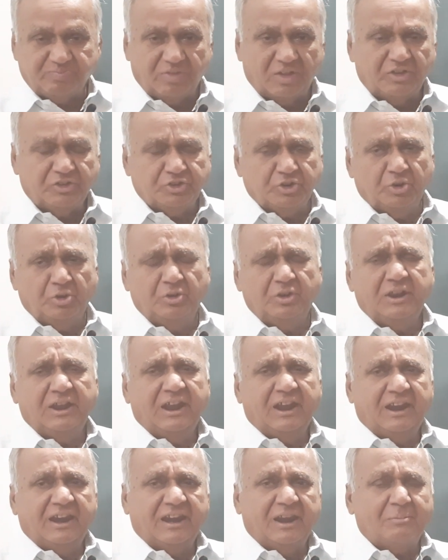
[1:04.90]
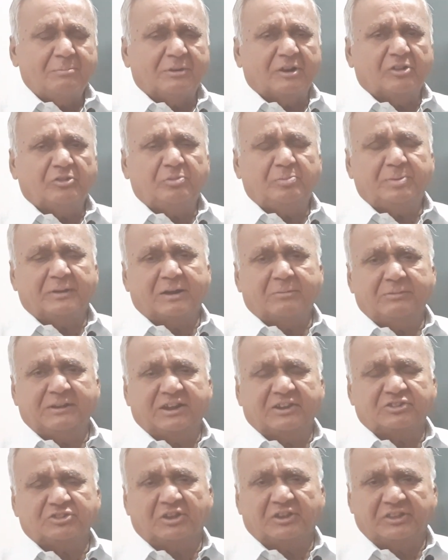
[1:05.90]
So number of
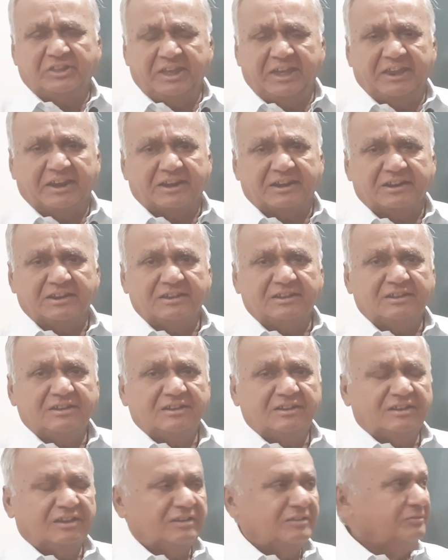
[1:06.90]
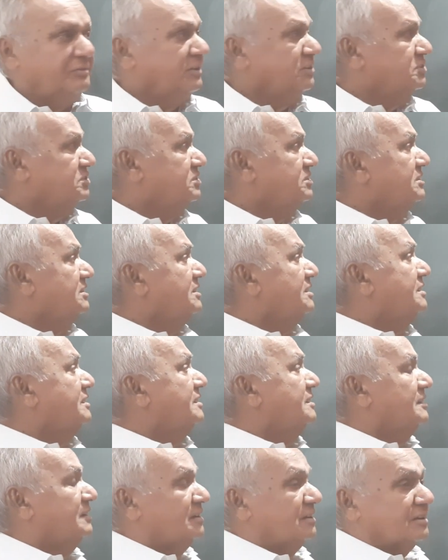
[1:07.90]
parameters are there which
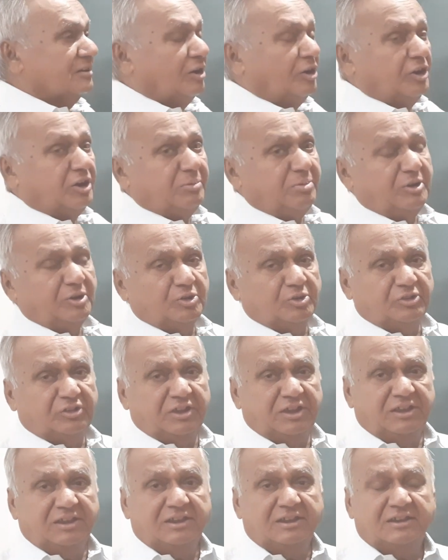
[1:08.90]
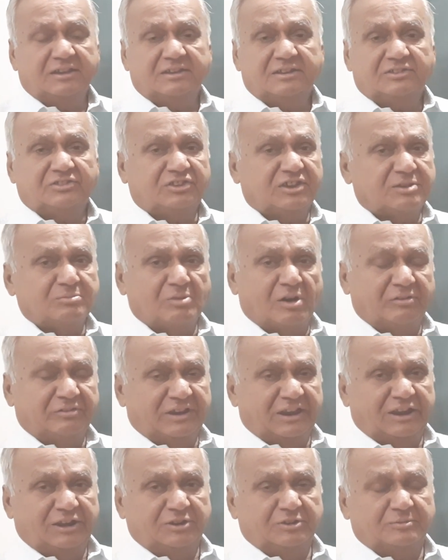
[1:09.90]
contribute to the sigma
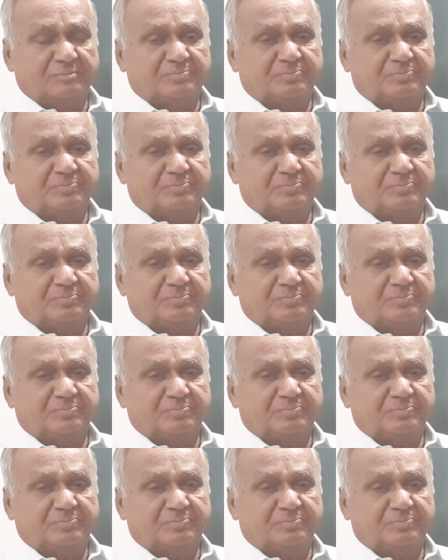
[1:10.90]
value.